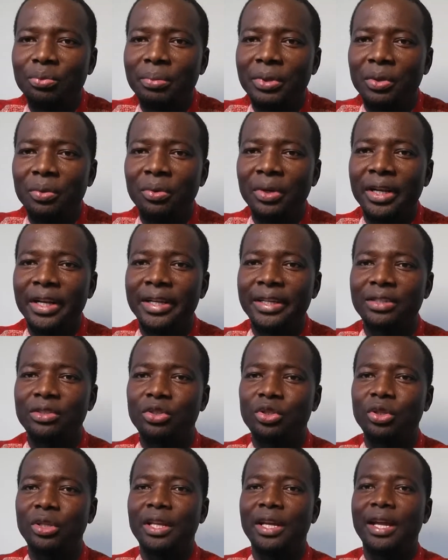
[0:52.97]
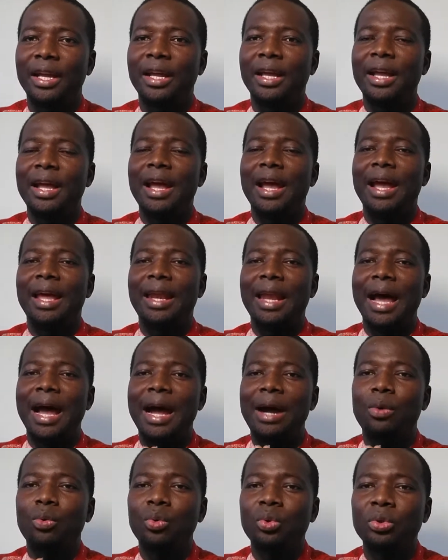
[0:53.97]
be released today, and
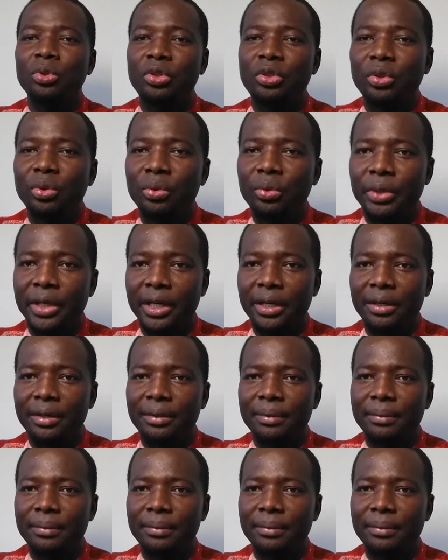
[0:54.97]
I will do it.